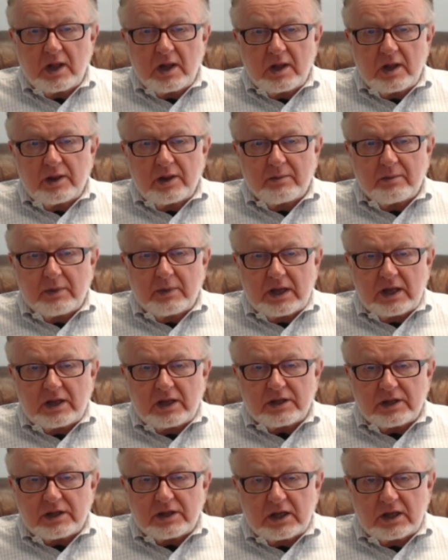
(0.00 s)
The
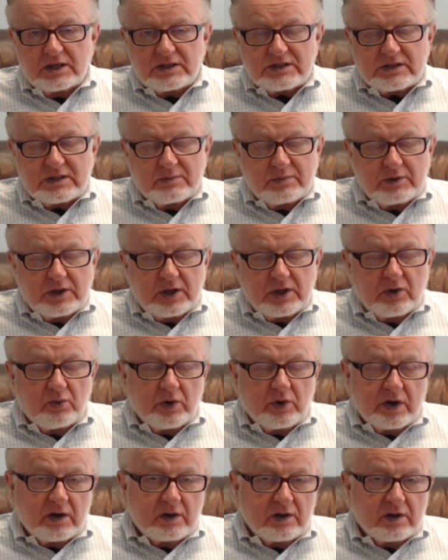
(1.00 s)
main thing is to be
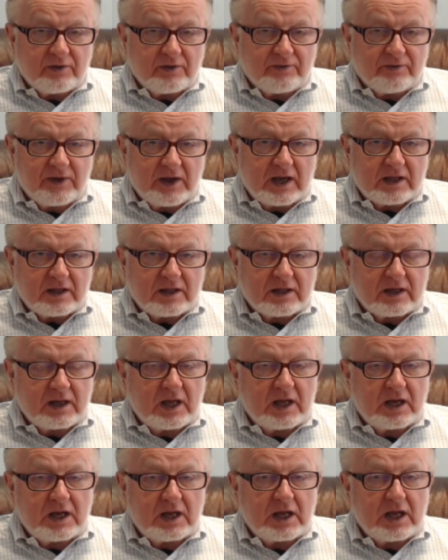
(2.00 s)
aware of the fact that
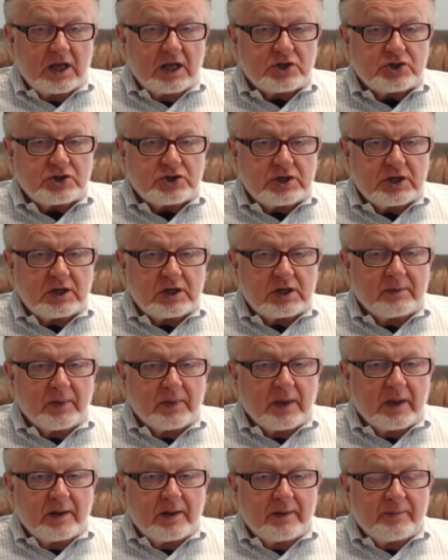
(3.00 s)
ADHD
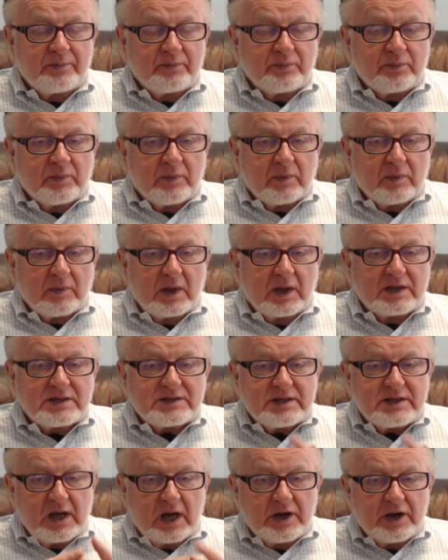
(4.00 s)
is
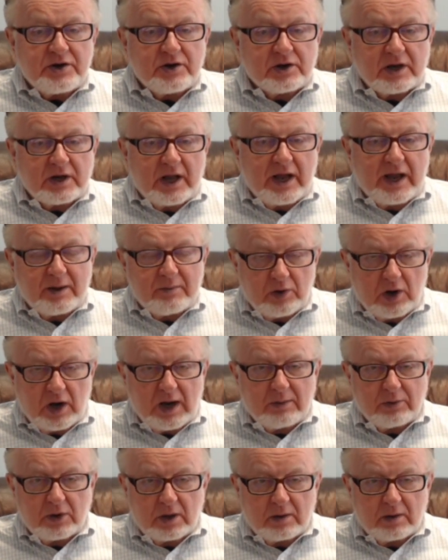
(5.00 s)
an underlying
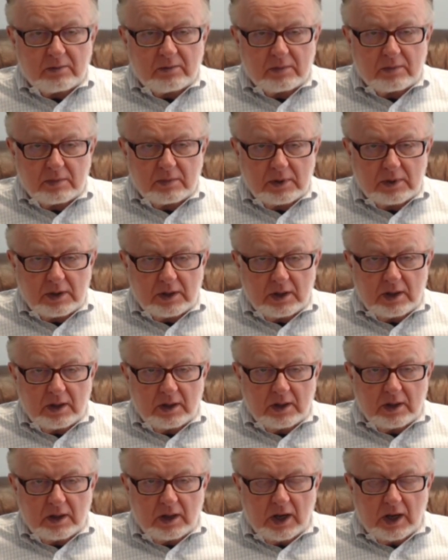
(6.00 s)
problem
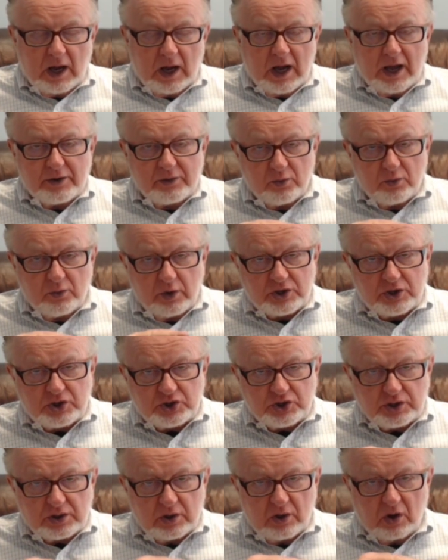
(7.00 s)
on
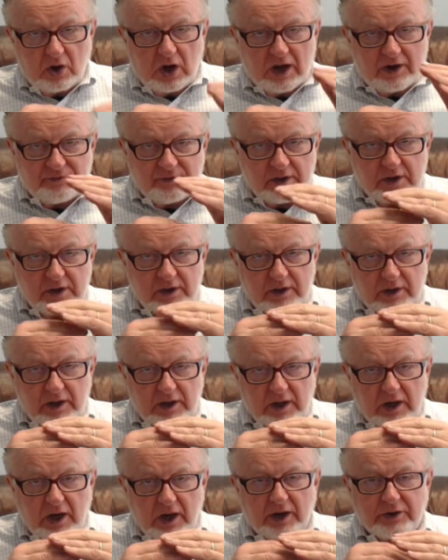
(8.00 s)
which often
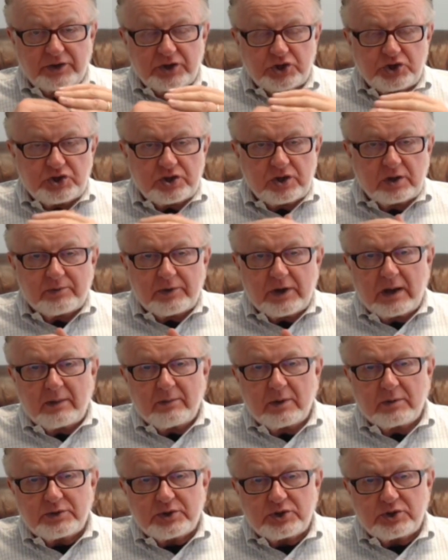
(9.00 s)
additional
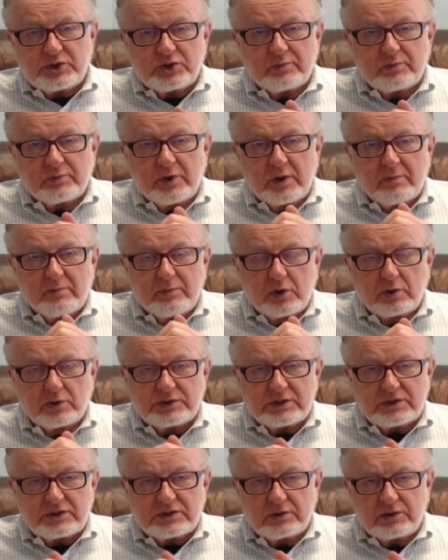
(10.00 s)
problems are
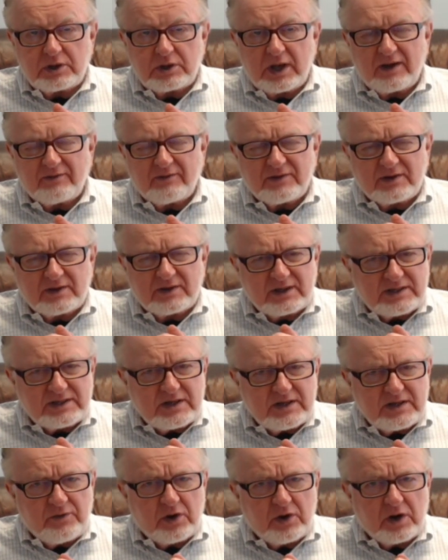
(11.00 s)
superimposed. And so you have to
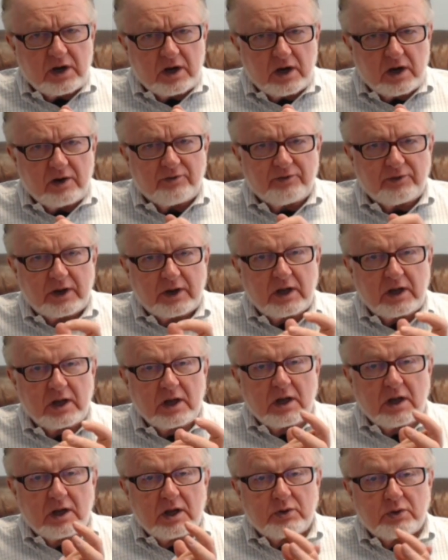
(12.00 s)
listen very carefully
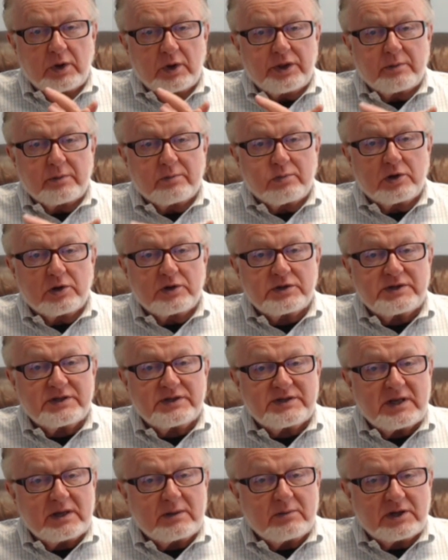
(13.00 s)
to what the
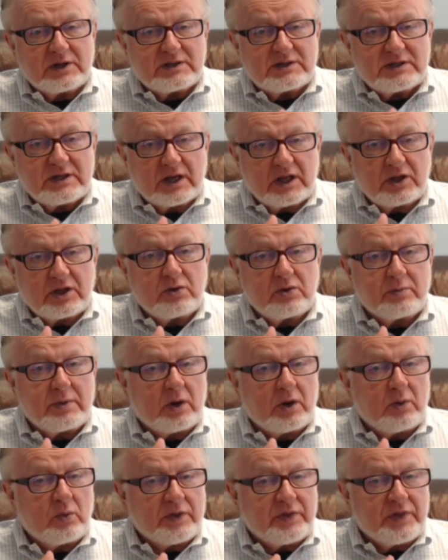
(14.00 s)
person's able to tell you
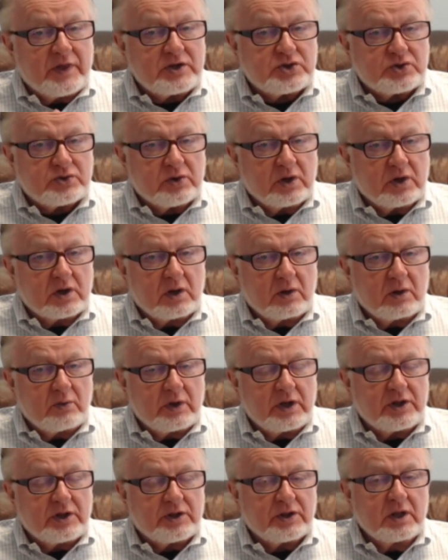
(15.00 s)
about what they struggle
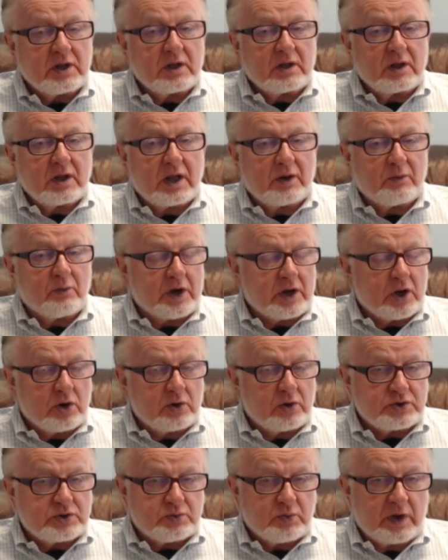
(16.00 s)
with and what
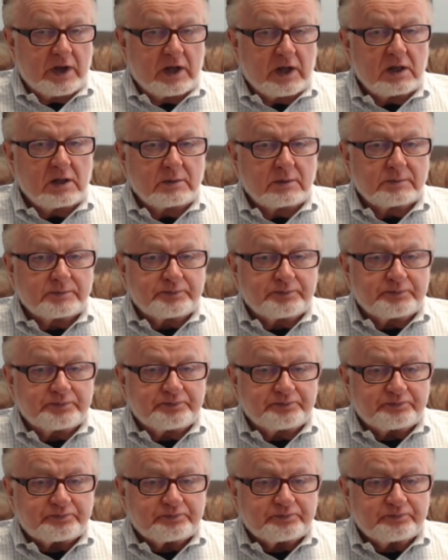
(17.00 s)
goes well.
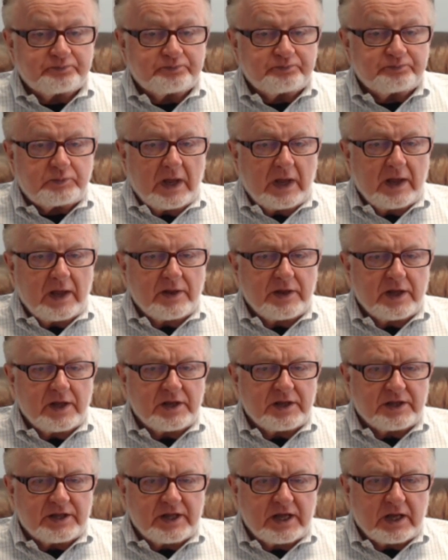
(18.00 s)
And then
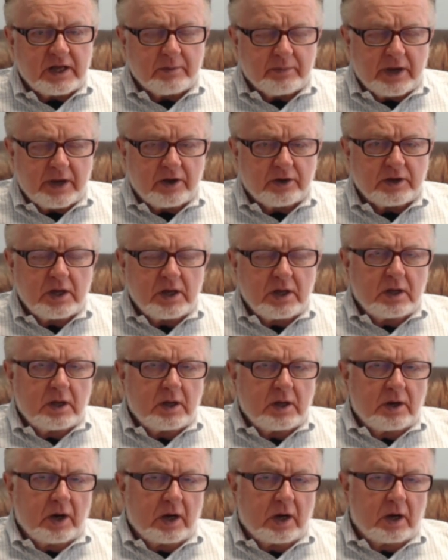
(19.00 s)
think about
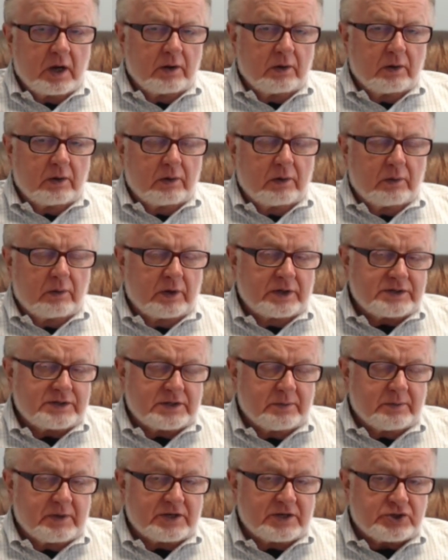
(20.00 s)
what's
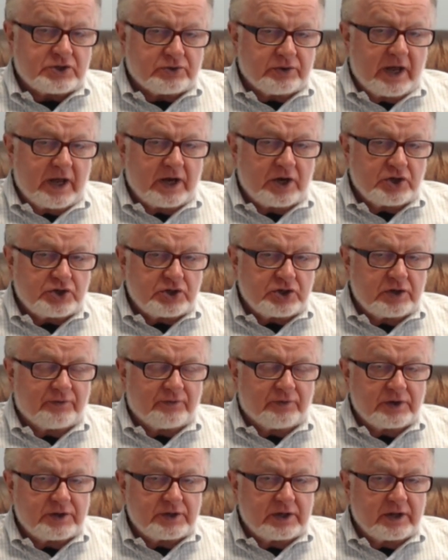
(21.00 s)
the best strategy for
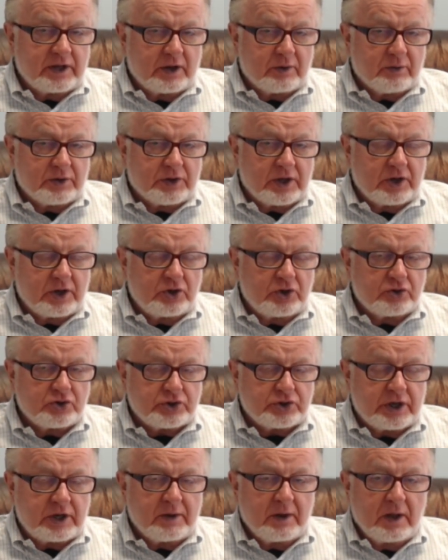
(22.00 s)
dealing with it. And usually